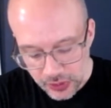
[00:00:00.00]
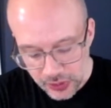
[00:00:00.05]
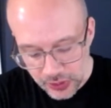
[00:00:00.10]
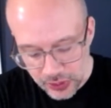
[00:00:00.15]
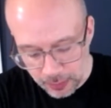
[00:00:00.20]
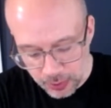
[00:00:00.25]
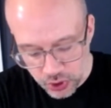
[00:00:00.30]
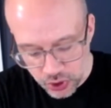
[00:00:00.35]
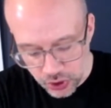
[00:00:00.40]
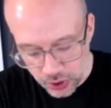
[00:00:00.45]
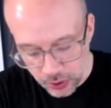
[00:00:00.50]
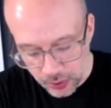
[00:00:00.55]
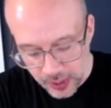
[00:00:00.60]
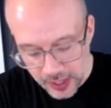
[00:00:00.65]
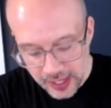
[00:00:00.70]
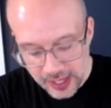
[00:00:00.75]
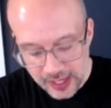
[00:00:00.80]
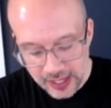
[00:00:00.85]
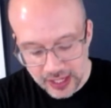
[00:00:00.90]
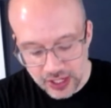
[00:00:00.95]
Number 2
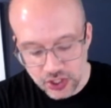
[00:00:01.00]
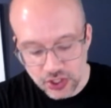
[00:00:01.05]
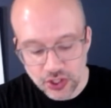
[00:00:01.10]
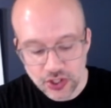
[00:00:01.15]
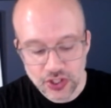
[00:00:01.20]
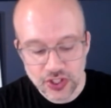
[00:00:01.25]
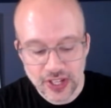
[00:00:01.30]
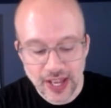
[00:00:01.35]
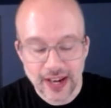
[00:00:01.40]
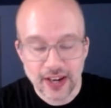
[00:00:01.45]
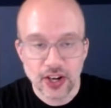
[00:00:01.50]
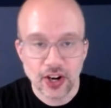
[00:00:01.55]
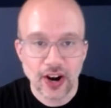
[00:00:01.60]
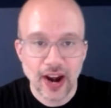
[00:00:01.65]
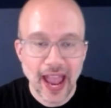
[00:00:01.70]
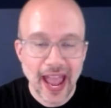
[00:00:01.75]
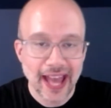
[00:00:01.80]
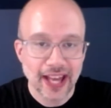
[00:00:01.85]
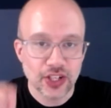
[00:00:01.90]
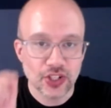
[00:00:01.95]
is your sender
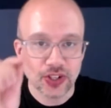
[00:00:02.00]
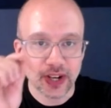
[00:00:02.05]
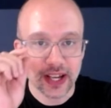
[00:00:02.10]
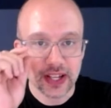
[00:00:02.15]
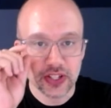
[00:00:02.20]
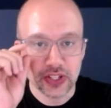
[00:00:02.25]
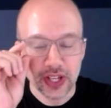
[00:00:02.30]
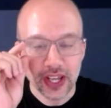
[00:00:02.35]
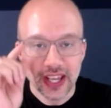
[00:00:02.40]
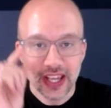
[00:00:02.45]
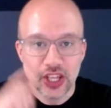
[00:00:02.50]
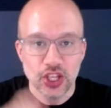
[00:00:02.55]
address.